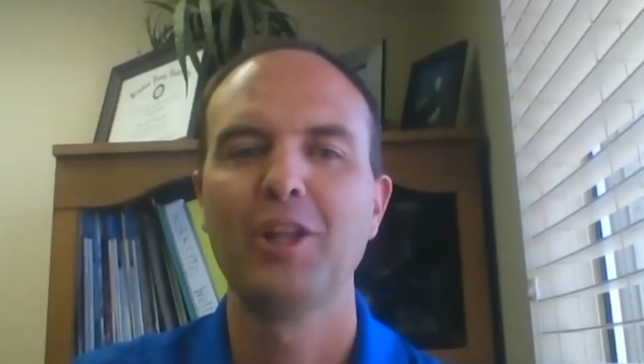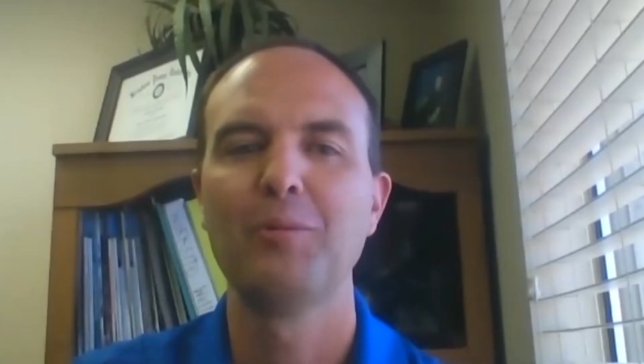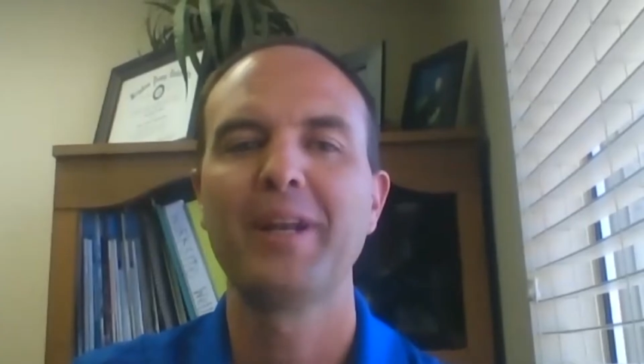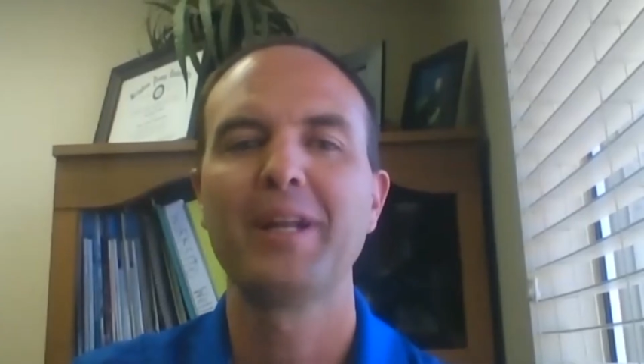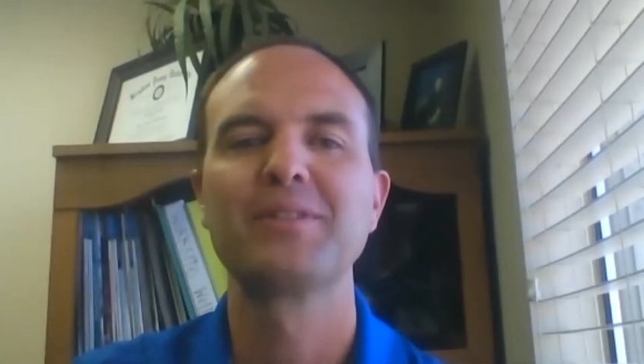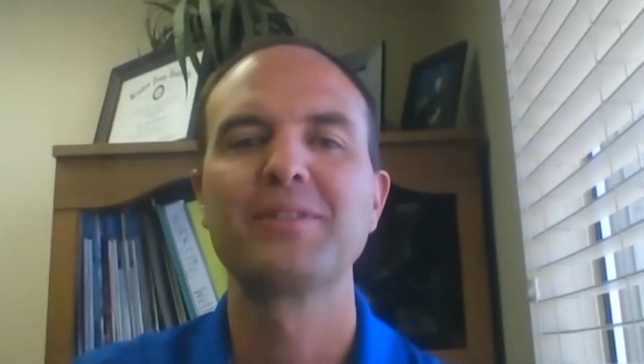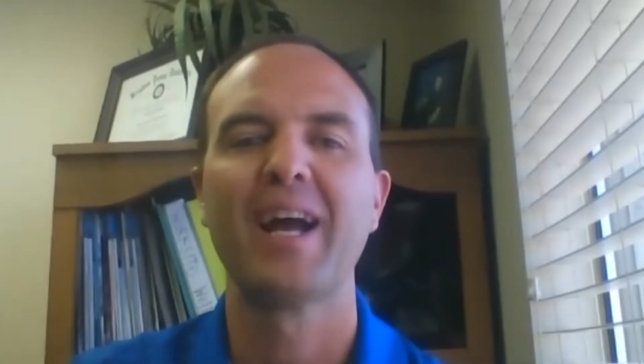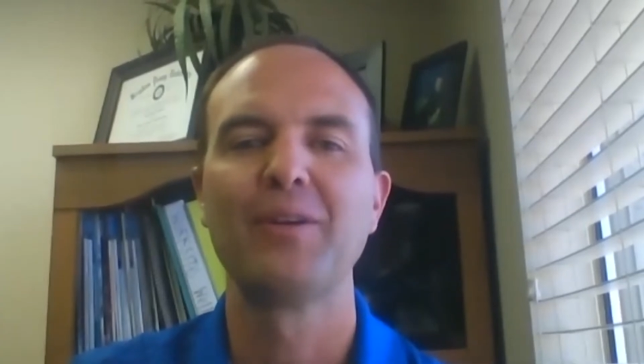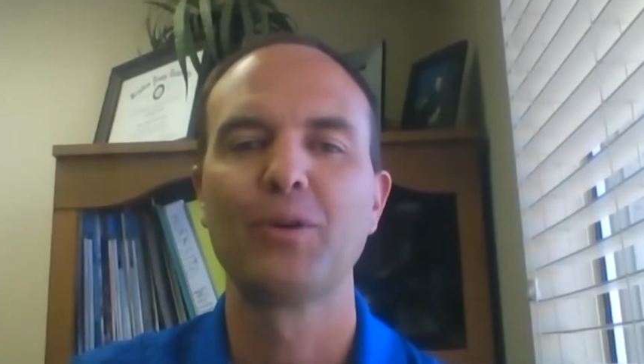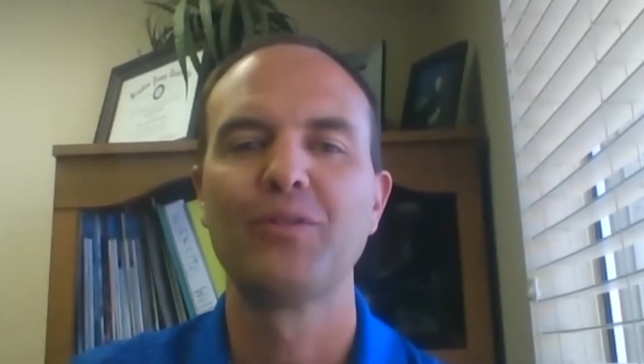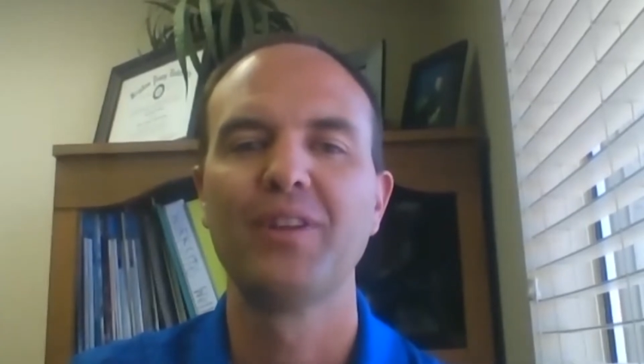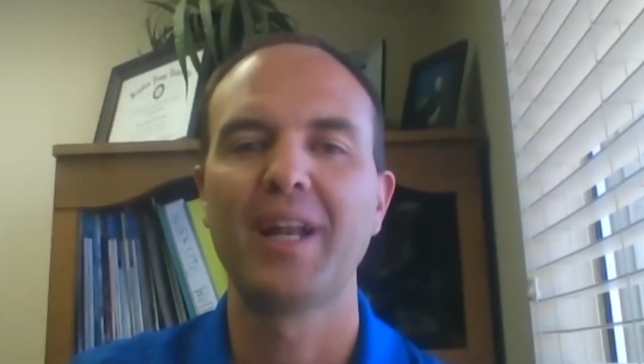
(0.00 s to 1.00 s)
Well, my name is Kai
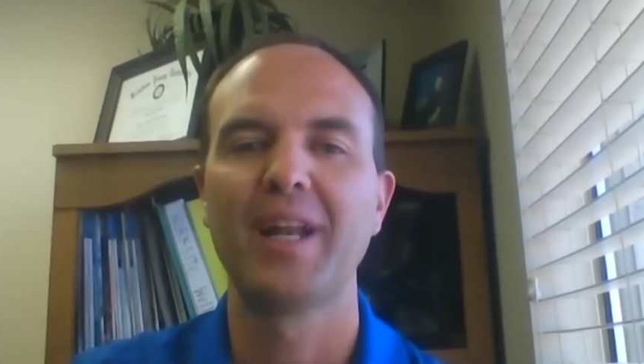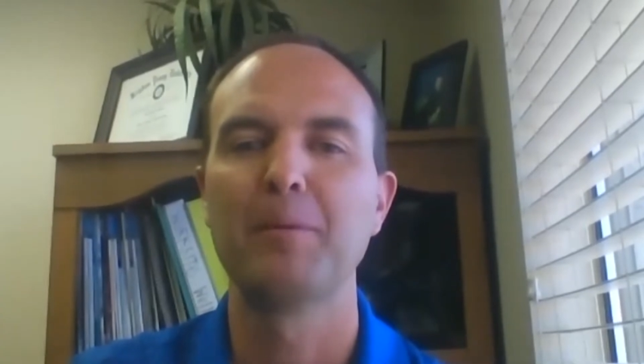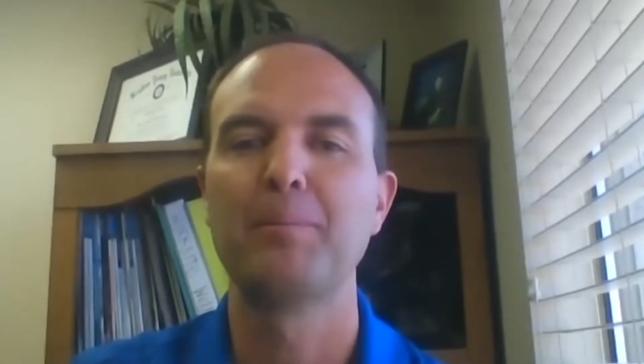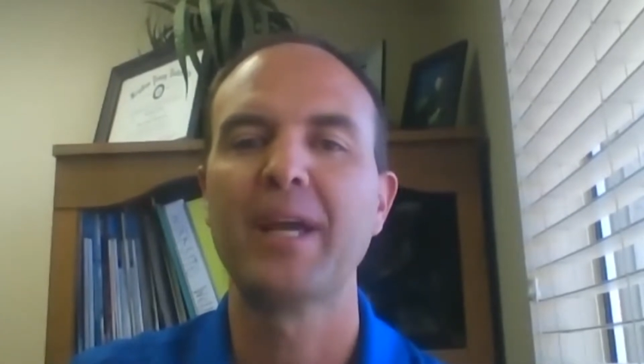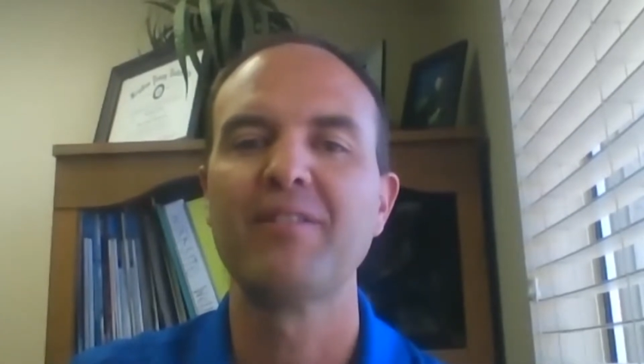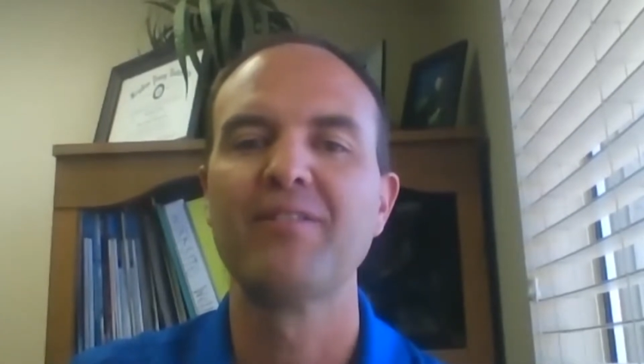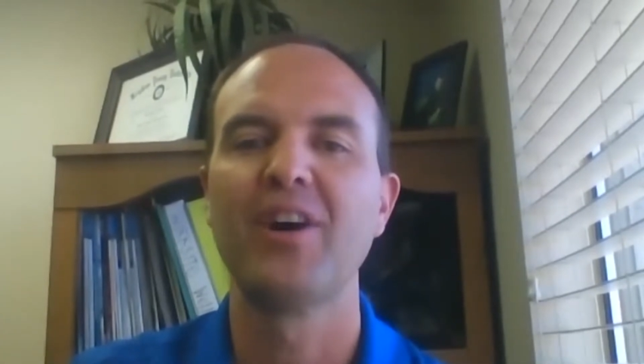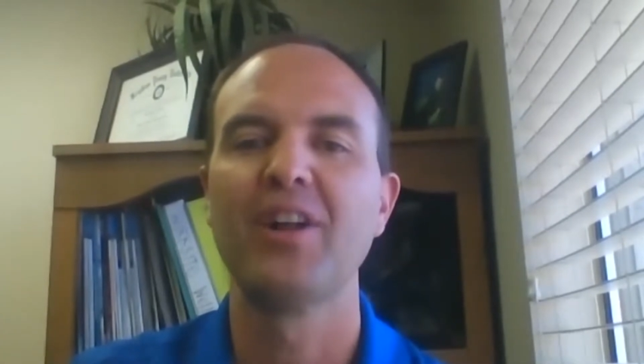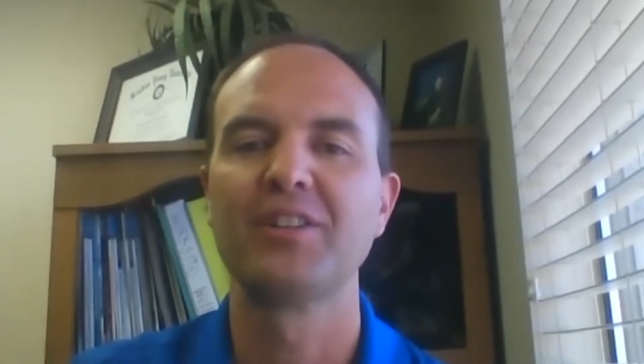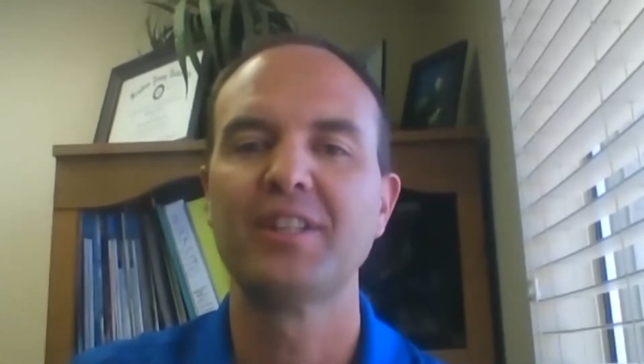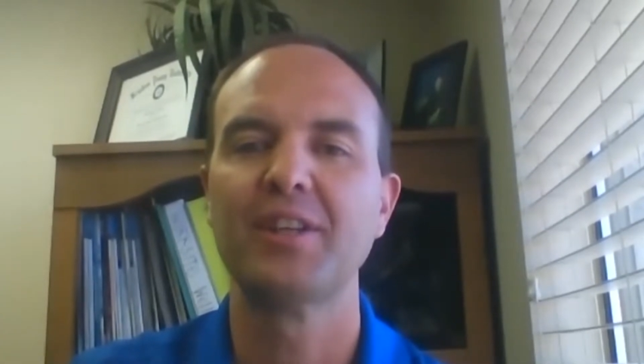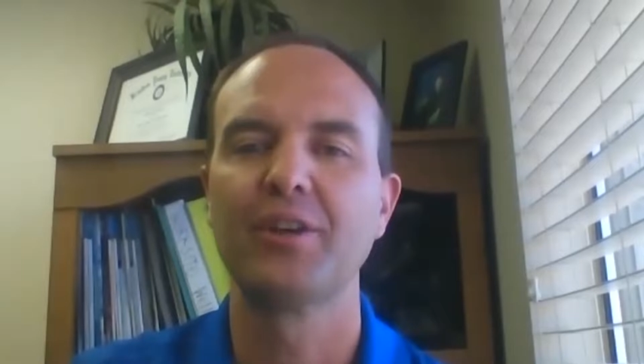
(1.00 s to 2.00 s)
Northfield. I'm a paid
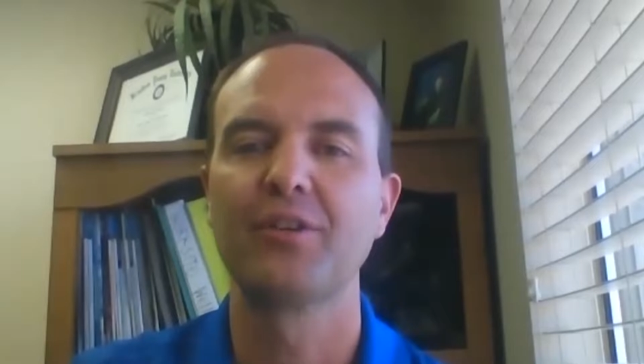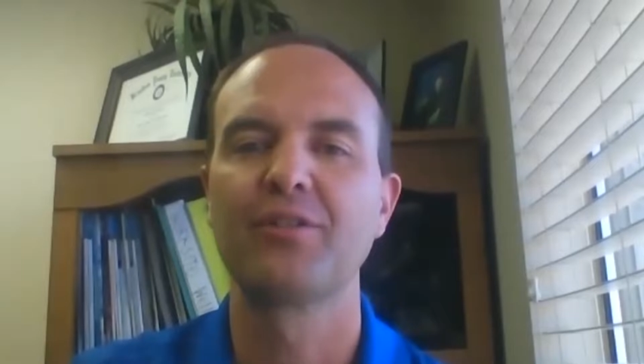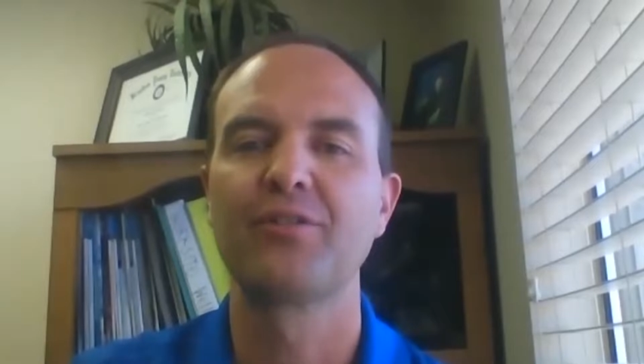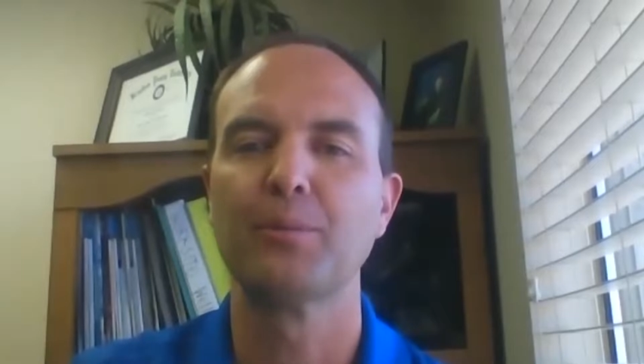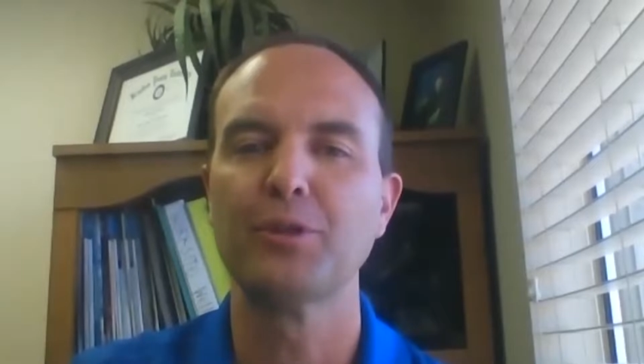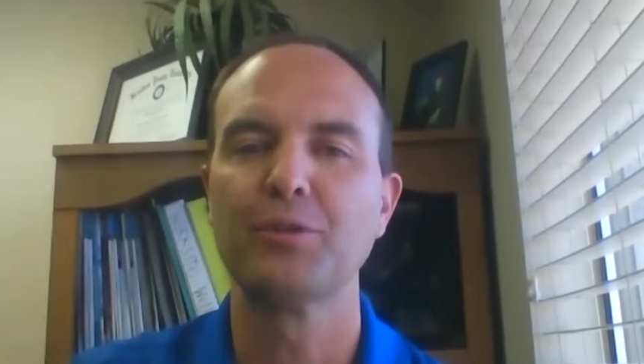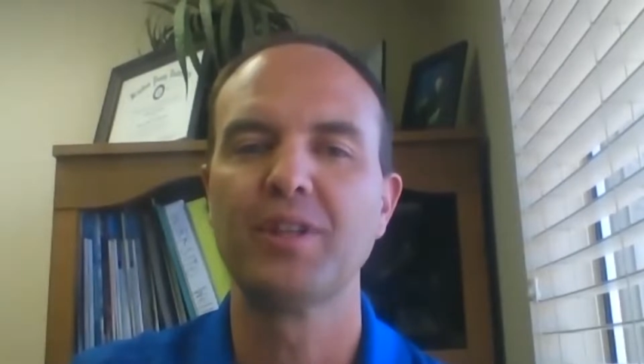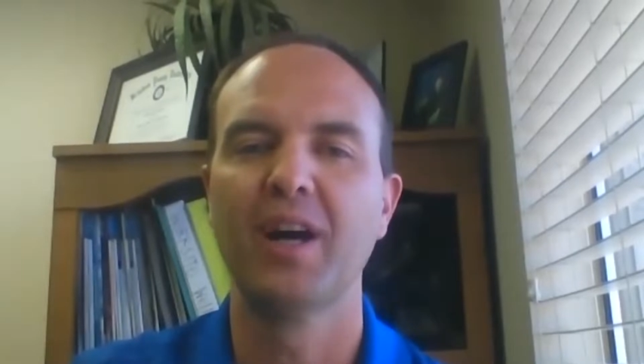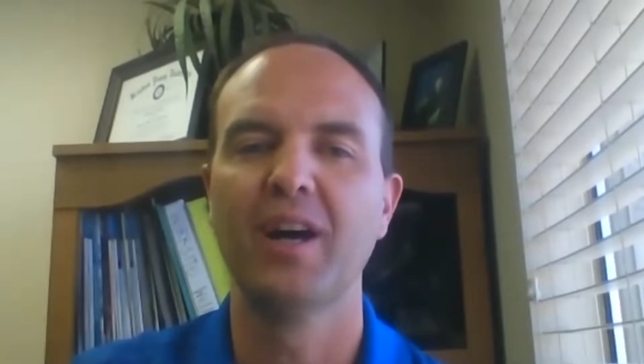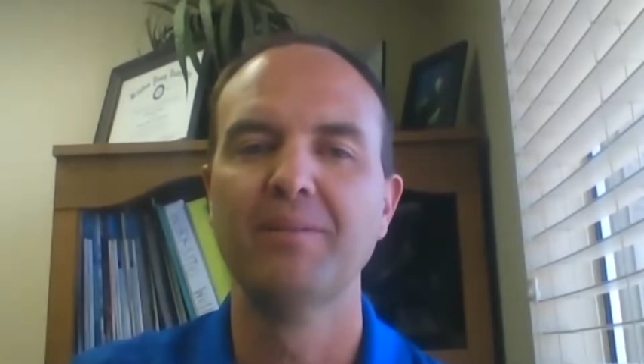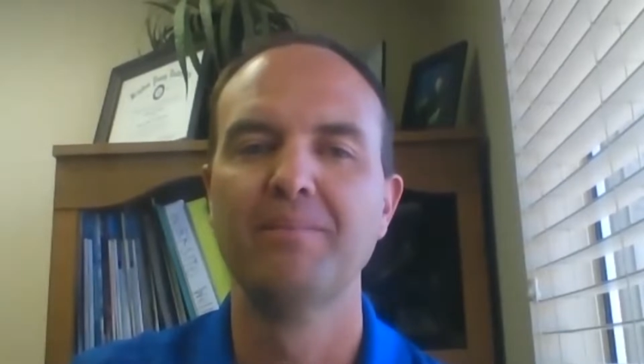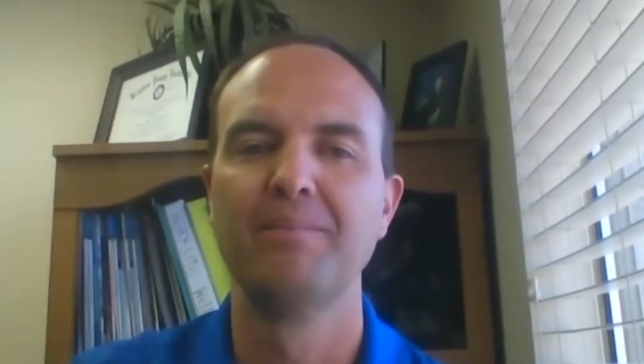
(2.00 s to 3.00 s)
volunteer from
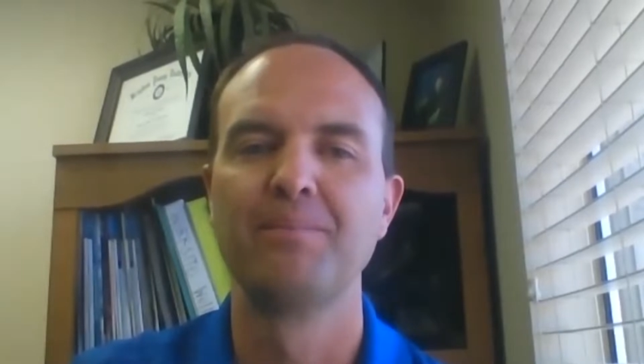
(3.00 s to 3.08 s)
Utah.